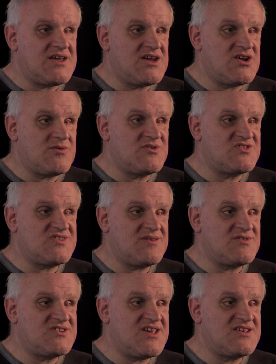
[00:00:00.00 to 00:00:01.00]
it always
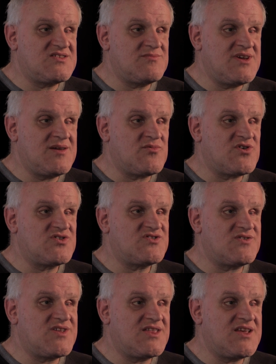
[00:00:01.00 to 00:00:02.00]
seemed to take to me more
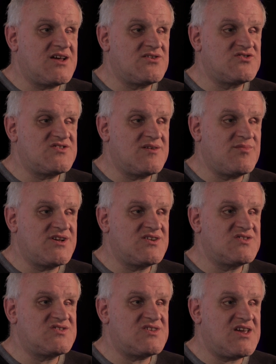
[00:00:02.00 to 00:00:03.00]
so than the other
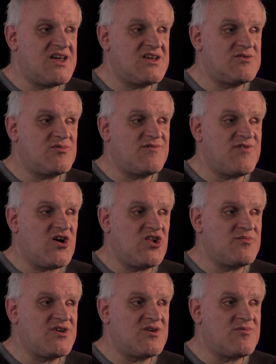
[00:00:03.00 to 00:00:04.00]
siblings, and it would
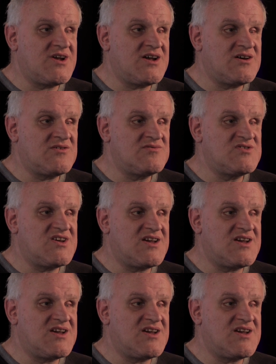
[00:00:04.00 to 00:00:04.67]
follow me around.